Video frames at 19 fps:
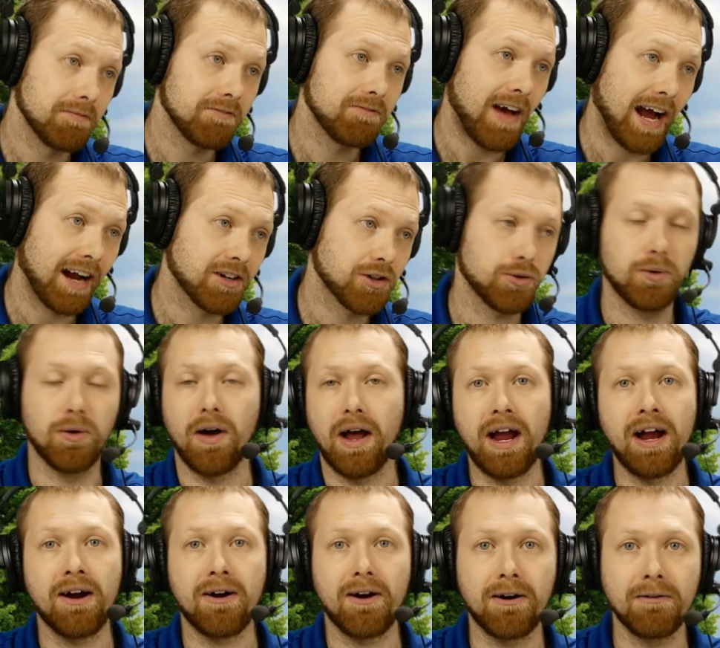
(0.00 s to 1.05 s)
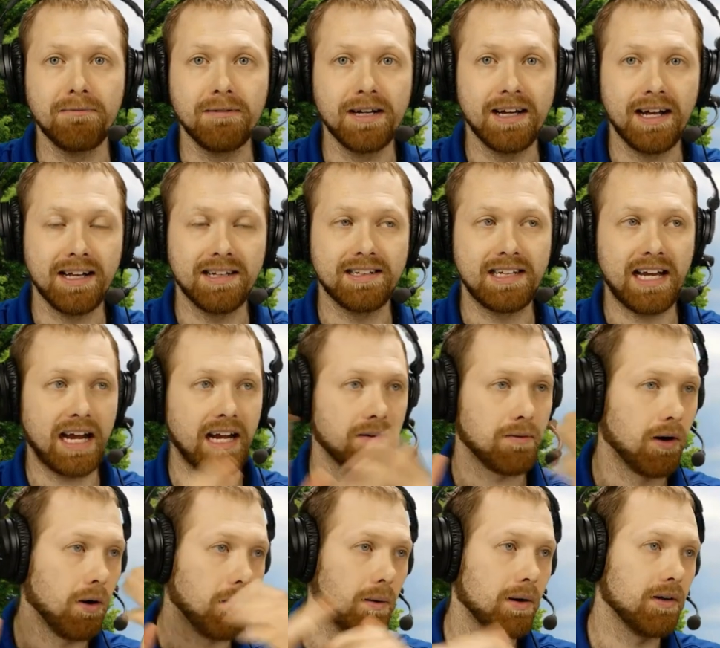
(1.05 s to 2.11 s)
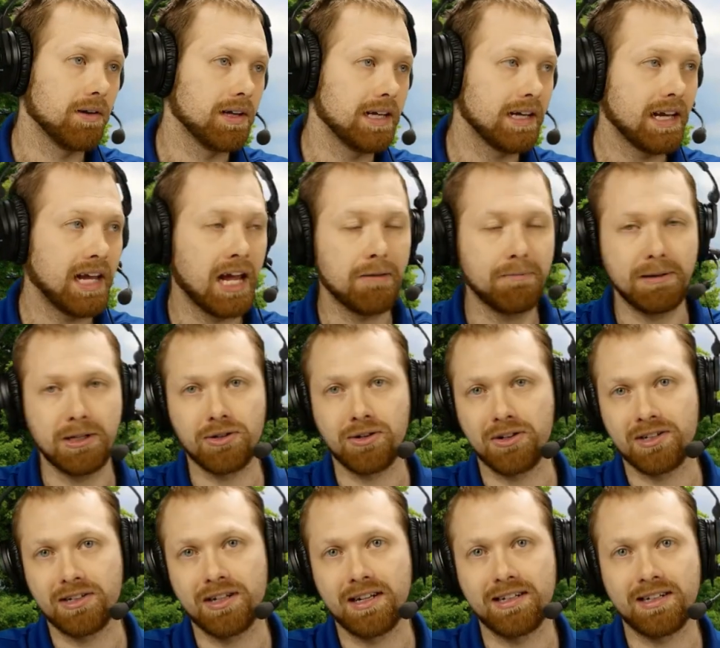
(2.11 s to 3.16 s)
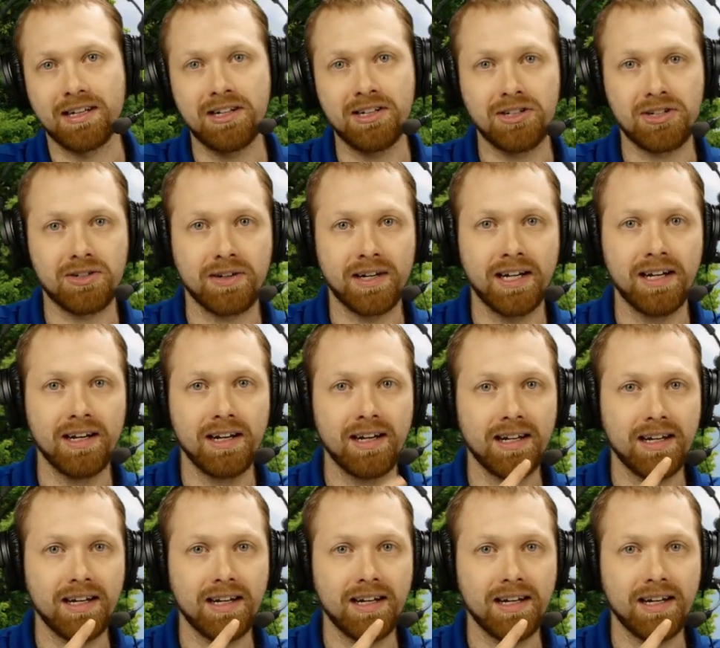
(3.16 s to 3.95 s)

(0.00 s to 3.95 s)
factual error and saying, well, he can't be trusted as history,